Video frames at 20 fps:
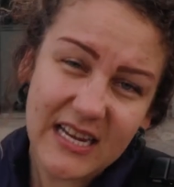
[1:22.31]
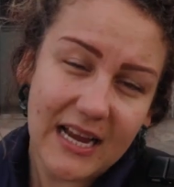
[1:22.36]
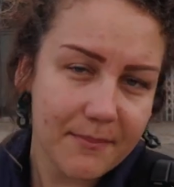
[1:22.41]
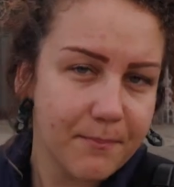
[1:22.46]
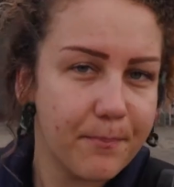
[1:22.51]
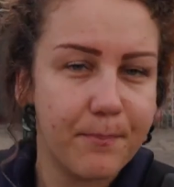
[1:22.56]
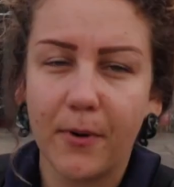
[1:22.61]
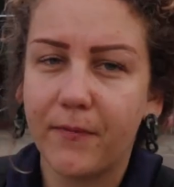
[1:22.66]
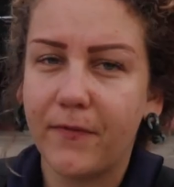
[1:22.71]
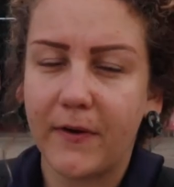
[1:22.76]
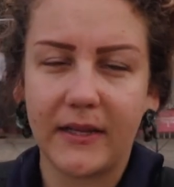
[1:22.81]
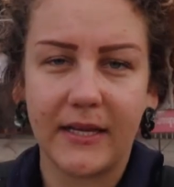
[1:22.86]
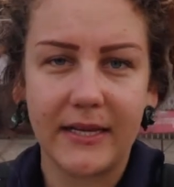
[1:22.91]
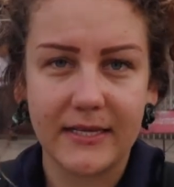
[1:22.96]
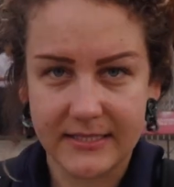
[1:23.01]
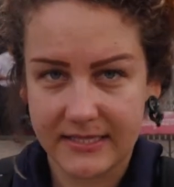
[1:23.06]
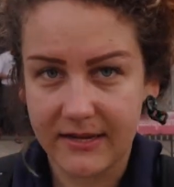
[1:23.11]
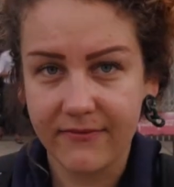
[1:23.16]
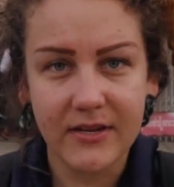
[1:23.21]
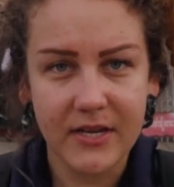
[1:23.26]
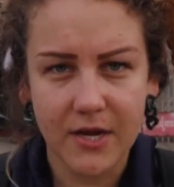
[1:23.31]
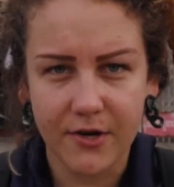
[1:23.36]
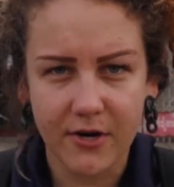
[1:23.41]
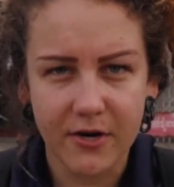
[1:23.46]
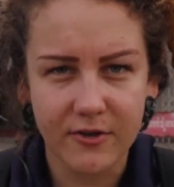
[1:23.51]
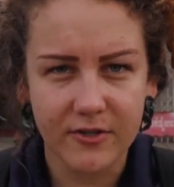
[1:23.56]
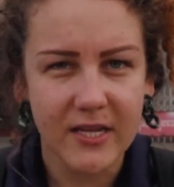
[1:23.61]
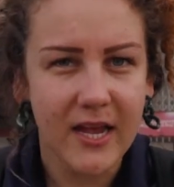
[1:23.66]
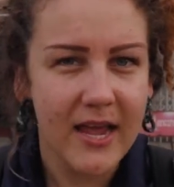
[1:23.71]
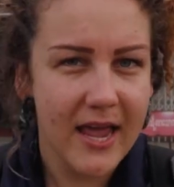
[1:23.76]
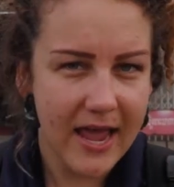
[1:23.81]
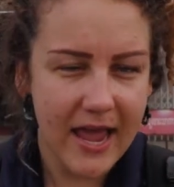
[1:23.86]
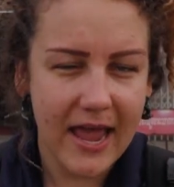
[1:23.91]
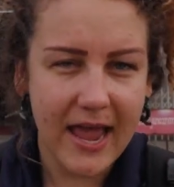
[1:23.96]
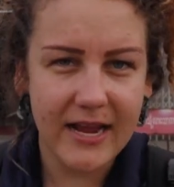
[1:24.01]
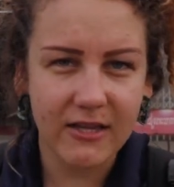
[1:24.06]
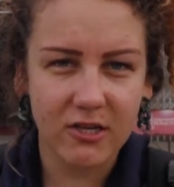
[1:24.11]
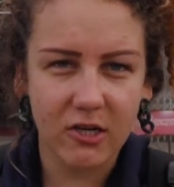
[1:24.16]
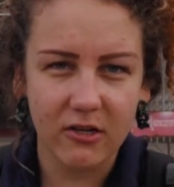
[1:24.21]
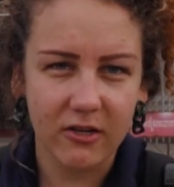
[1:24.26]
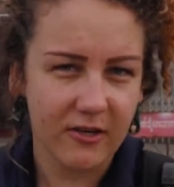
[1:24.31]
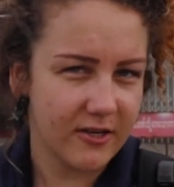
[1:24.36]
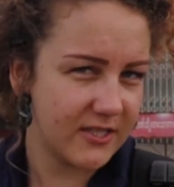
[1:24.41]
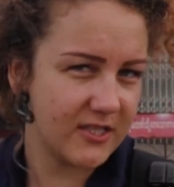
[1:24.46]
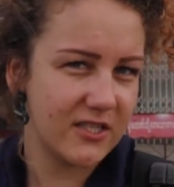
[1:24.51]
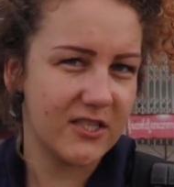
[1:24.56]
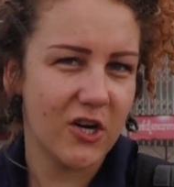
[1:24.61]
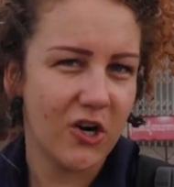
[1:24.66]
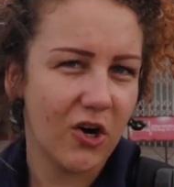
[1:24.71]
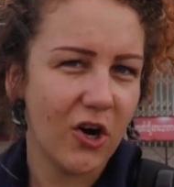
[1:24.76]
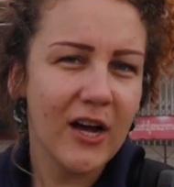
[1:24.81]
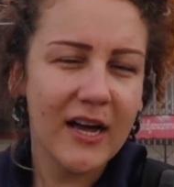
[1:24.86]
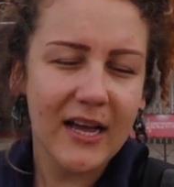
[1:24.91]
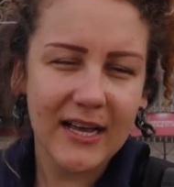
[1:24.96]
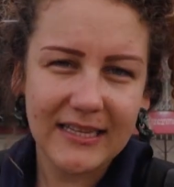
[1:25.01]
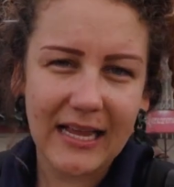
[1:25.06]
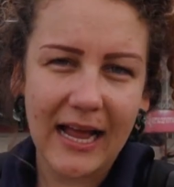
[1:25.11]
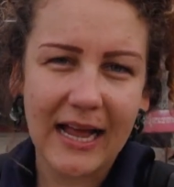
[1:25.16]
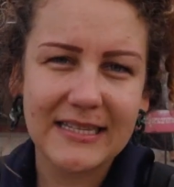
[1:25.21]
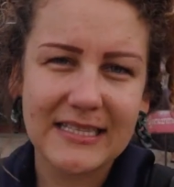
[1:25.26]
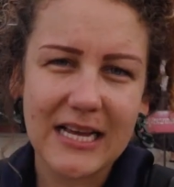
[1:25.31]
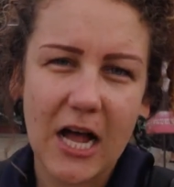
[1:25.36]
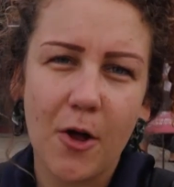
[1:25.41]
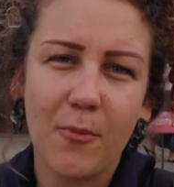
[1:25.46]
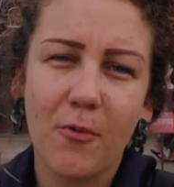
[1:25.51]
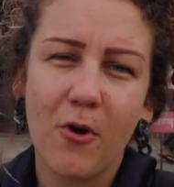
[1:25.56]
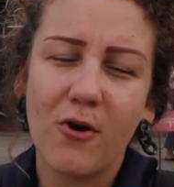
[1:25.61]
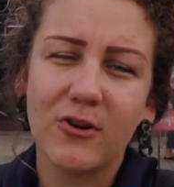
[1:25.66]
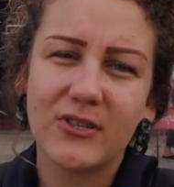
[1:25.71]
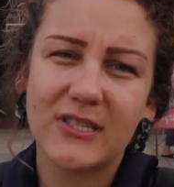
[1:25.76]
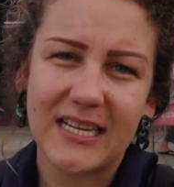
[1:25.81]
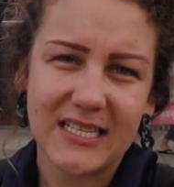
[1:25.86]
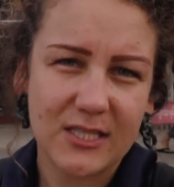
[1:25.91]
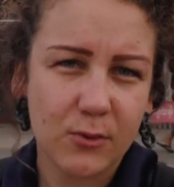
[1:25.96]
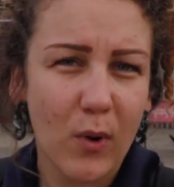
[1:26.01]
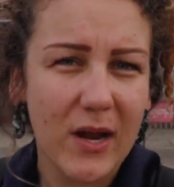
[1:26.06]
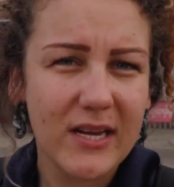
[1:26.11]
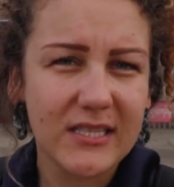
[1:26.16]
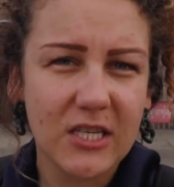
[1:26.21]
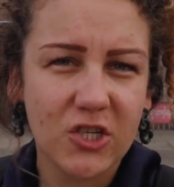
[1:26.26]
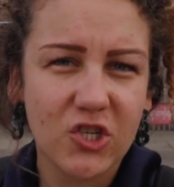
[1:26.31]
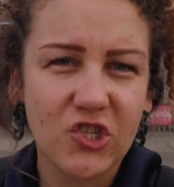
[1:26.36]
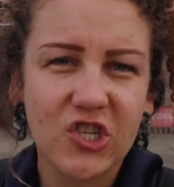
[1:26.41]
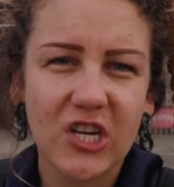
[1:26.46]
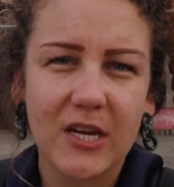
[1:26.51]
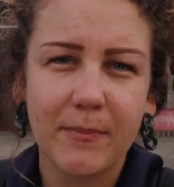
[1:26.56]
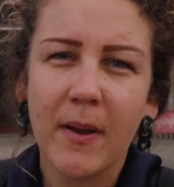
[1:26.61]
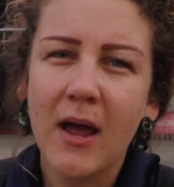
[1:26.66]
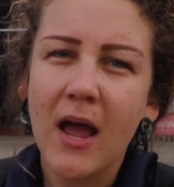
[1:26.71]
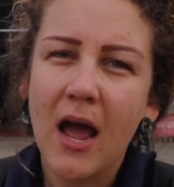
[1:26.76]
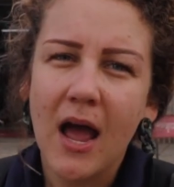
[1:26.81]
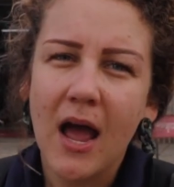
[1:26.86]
Yeah, perfectly, €7, $8. So that's almost twice as cheap.